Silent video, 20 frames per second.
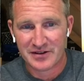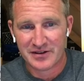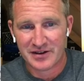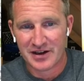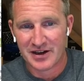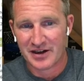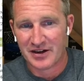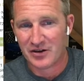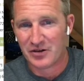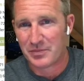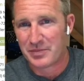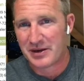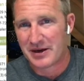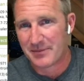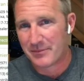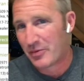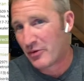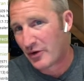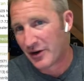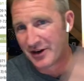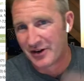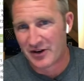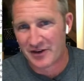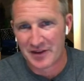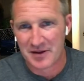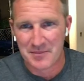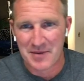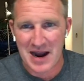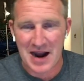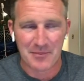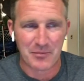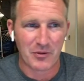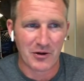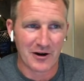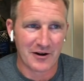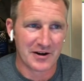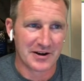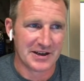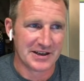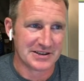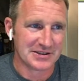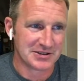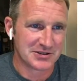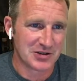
and it'll pinpoint on the map where it is.